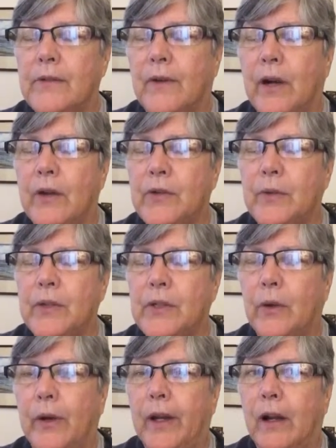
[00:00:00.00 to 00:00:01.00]
far as what's
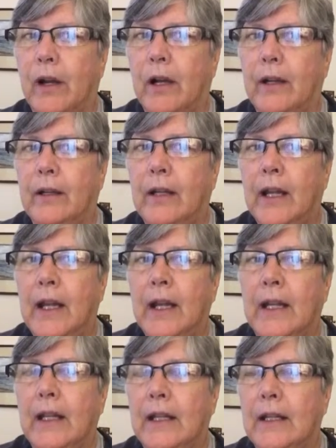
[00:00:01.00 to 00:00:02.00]
going on
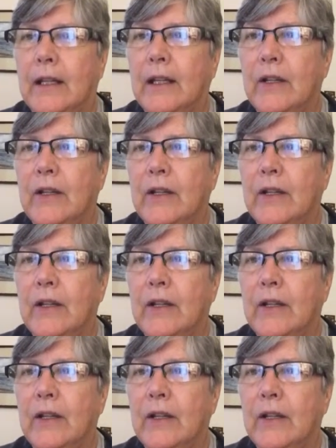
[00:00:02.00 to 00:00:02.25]
in